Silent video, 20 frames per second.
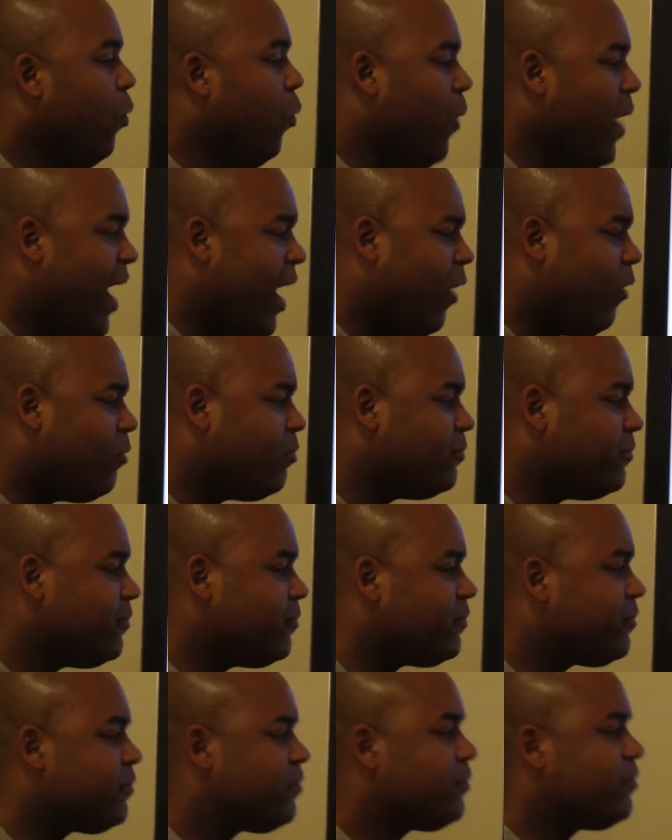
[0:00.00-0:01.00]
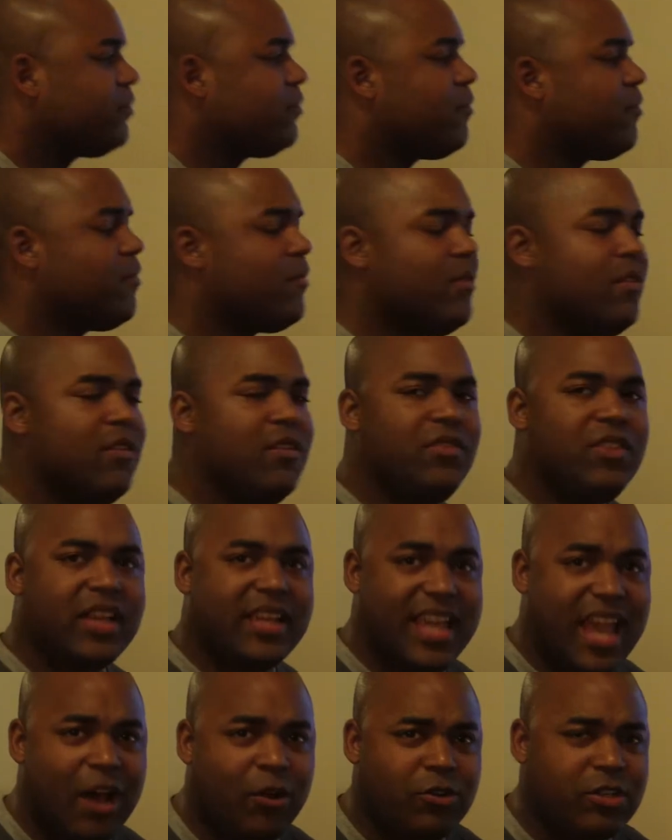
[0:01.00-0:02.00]
Well,
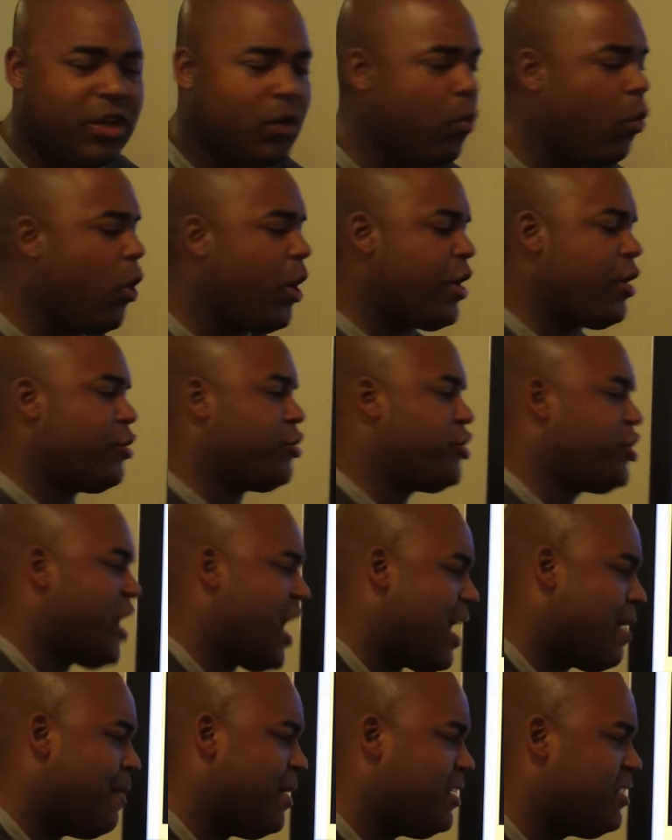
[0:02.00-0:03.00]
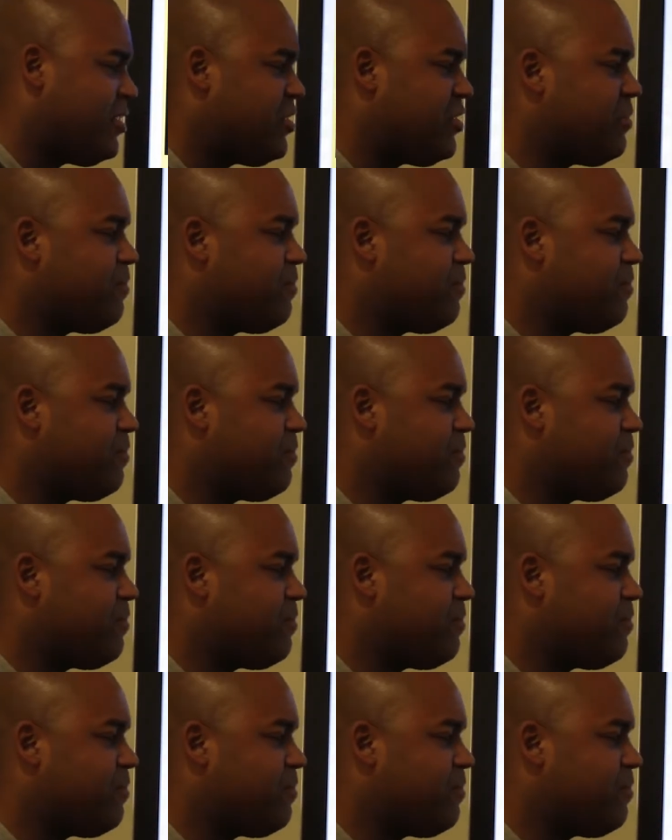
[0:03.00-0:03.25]
the Celtic Warrior Sheamus,